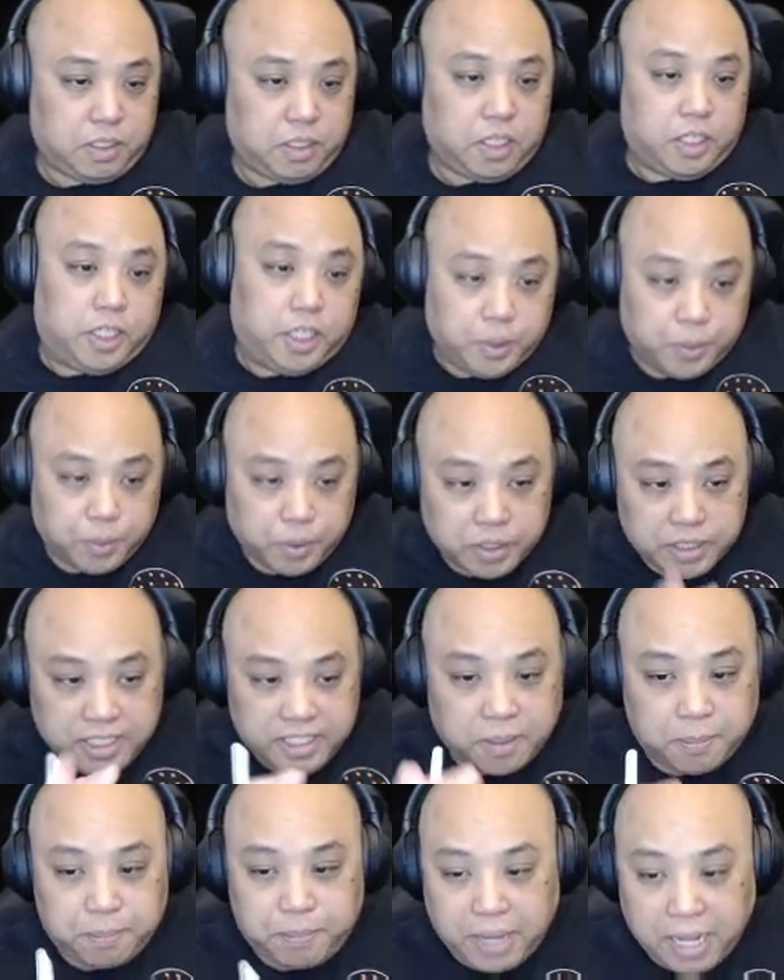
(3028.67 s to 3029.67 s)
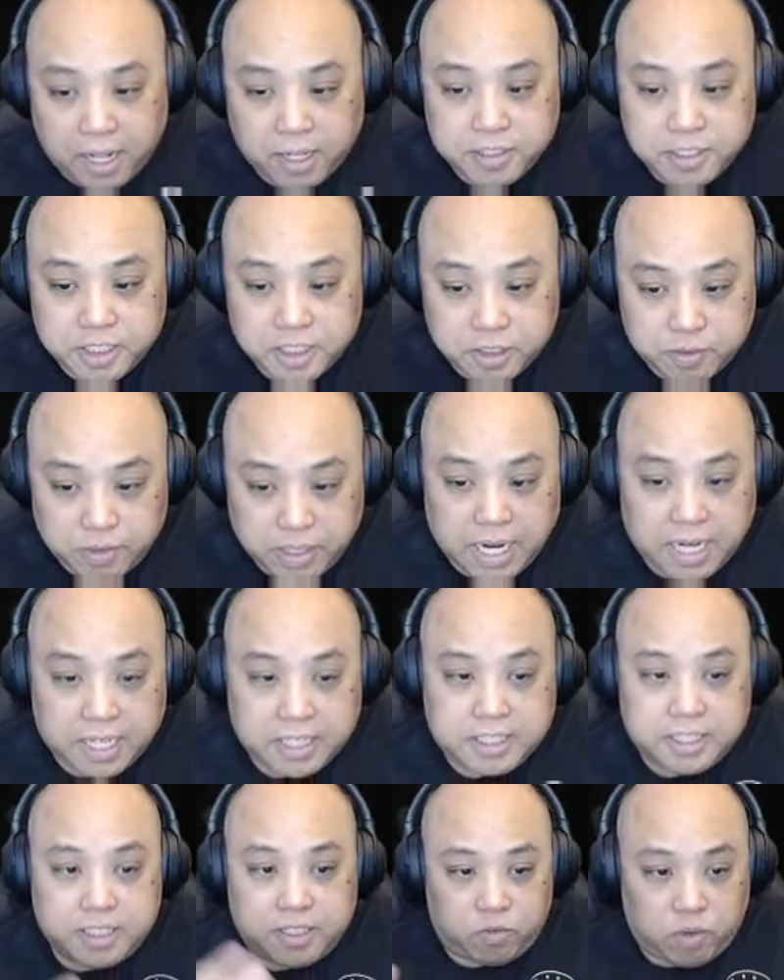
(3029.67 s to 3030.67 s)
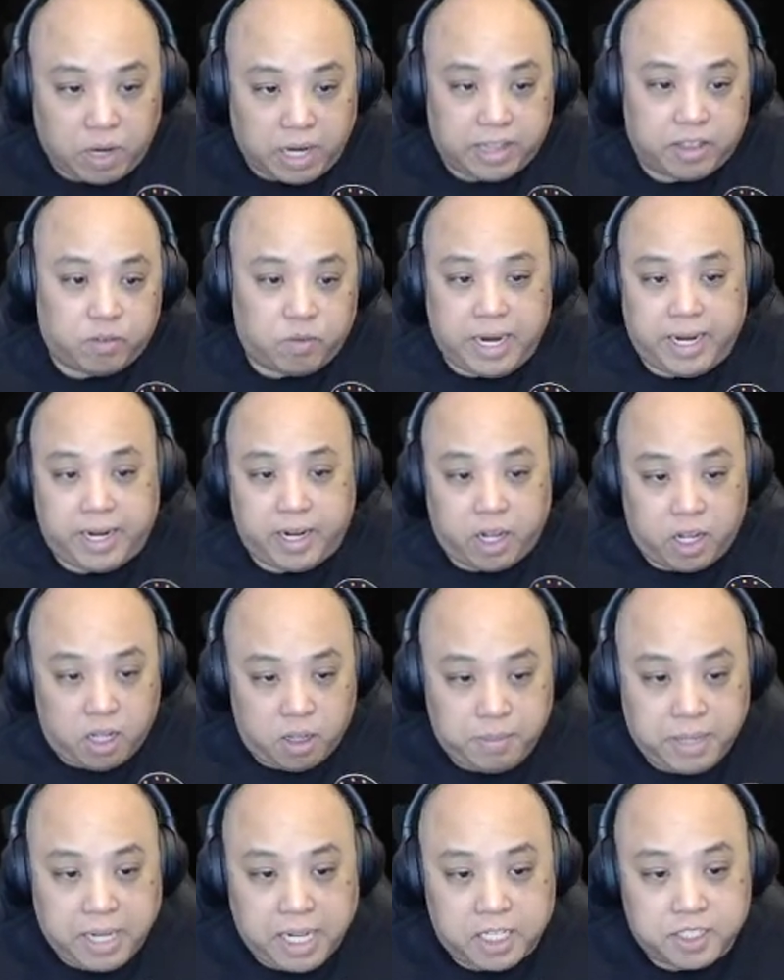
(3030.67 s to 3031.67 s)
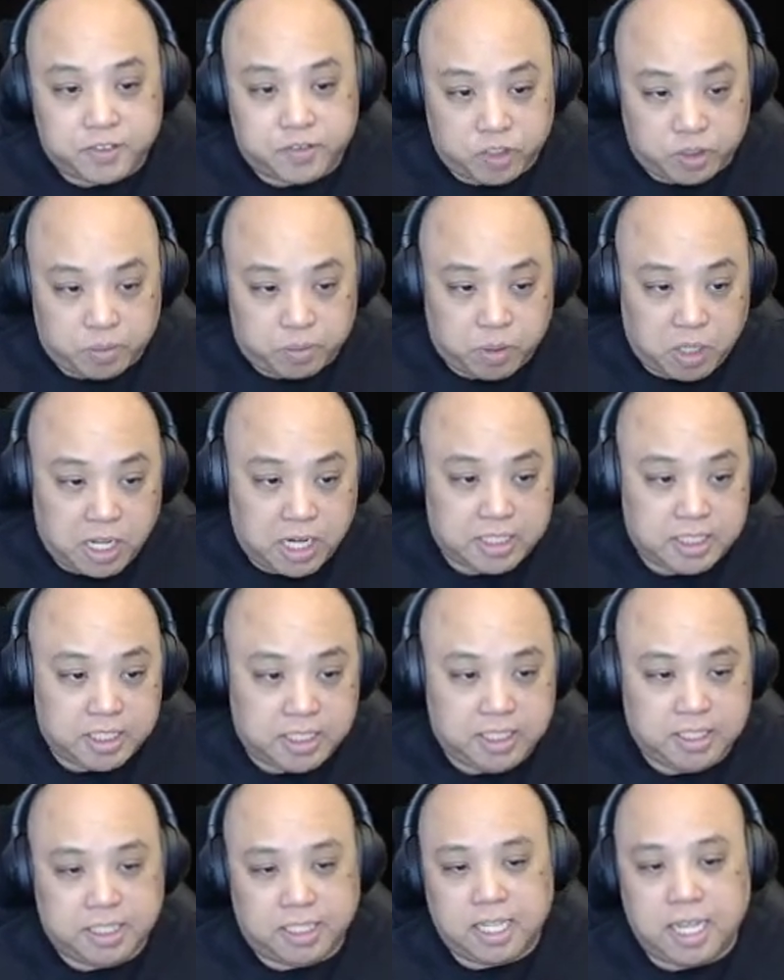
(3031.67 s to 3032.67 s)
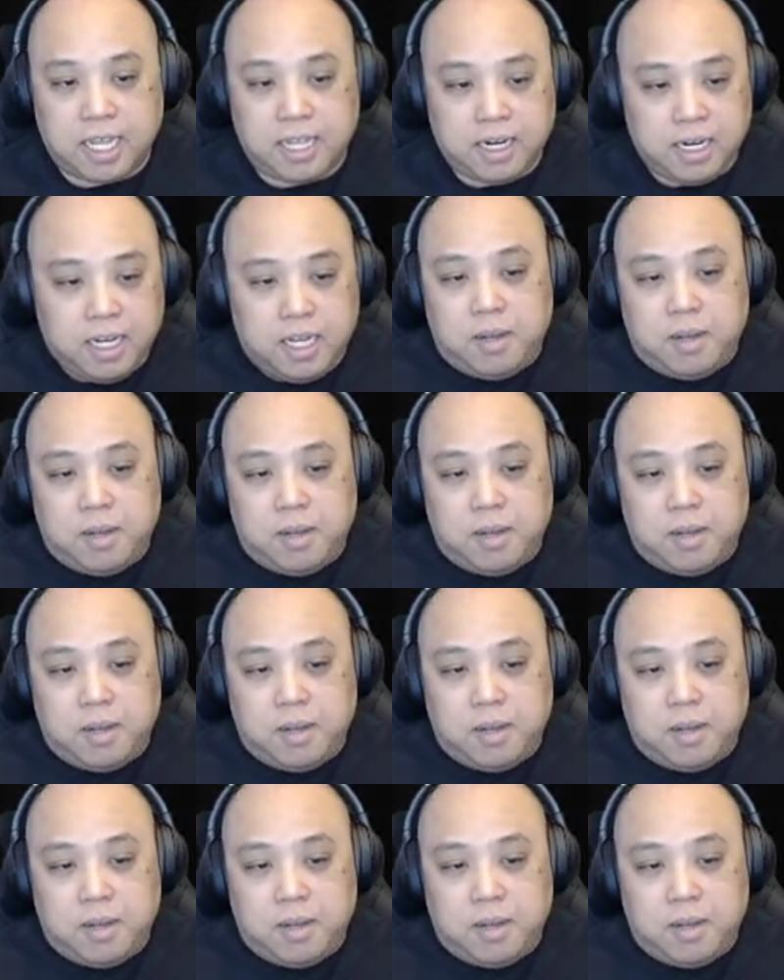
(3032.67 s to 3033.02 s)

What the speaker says: You will need to balance this reaction and write the right compounds for your products and things like that,